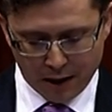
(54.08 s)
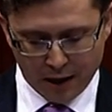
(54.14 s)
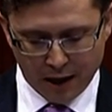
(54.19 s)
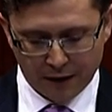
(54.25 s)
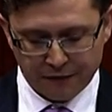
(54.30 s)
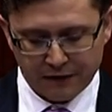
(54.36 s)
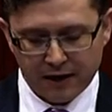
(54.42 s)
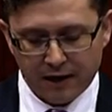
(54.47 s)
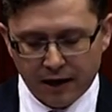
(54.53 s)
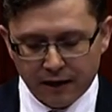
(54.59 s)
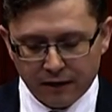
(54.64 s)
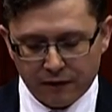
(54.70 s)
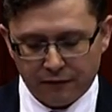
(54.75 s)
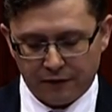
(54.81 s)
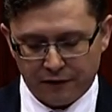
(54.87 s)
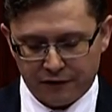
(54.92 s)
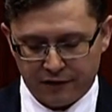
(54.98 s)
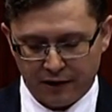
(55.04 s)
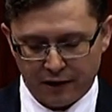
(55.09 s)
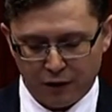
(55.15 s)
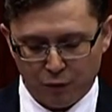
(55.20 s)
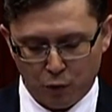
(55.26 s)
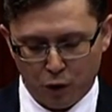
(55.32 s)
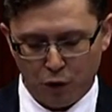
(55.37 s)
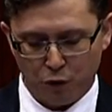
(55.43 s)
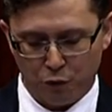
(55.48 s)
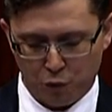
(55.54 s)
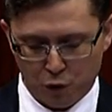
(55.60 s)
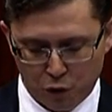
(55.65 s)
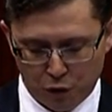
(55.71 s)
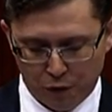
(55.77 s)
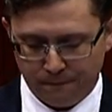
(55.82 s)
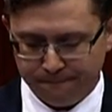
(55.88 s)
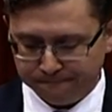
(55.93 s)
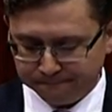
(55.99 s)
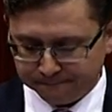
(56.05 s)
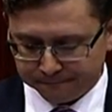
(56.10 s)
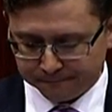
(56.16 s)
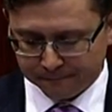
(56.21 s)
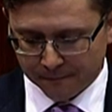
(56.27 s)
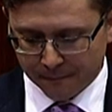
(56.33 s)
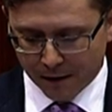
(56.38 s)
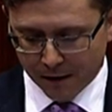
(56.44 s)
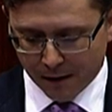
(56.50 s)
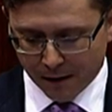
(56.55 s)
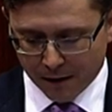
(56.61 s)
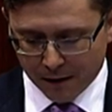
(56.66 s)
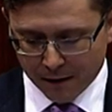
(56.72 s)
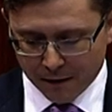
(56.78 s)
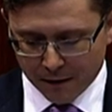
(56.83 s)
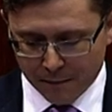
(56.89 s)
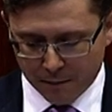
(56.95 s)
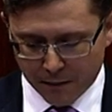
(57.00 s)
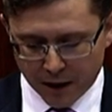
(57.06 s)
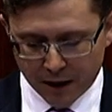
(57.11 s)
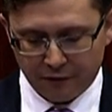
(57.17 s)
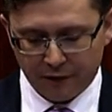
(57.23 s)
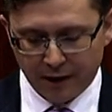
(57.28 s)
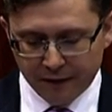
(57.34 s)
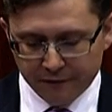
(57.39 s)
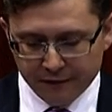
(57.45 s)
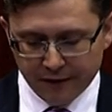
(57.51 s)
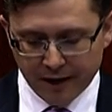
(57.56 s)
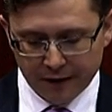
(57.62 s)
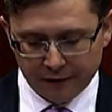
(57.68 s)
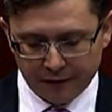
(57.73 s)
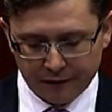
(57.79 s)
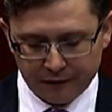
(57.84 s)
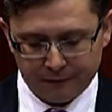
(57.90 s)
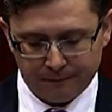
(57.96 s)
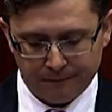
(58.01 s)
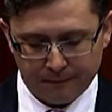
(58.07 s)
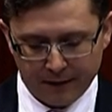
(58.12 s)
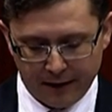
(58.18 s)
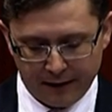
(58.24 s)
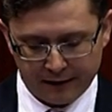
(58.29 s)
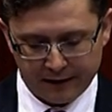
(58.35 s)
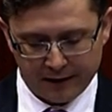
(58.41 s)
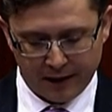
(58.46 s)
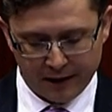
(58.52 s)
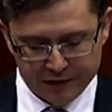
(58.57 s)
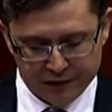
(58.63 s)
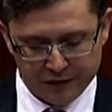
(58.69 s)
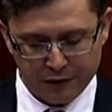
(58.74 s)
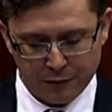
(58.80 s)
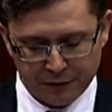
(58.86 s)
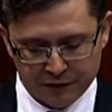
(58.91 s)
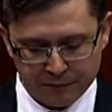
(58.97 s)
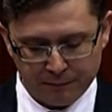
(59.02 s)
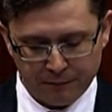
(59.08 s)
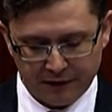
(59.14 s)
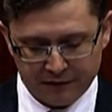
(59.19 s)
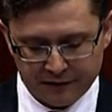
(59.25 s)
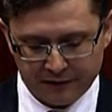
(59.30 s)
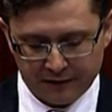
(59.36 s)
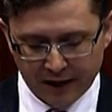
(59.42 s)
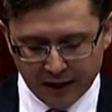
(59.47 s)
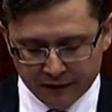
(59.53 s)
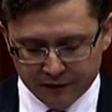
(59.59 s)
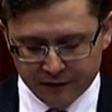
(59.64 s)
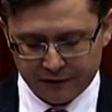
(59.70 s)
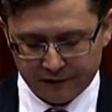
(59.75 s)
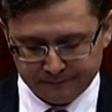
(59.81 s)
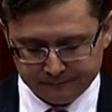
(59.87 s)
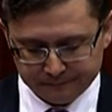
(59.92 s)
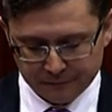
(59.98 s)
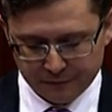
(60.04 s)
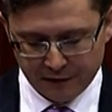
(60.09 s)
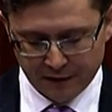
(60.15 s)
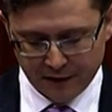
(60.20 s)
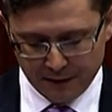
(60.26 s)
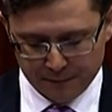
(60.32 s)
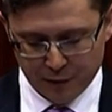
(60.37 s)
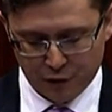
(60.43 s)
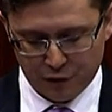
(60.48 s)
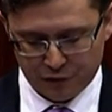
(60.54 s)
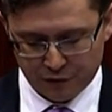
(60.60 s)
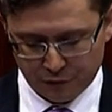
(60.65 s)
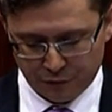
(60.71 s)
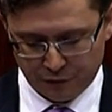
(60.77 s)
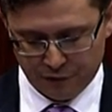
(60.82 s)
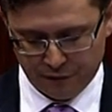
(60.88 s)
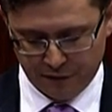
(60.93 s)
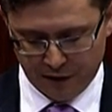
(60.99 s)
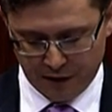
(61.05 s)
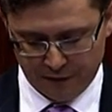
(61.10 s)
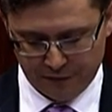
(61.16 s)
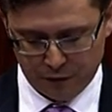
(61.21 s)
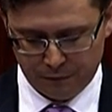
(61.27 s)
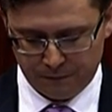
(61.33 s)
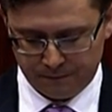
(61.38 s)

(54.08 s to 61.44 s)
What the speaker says: At the end of the Second World War, my grandfathers had occasion to express thanks for their personal survival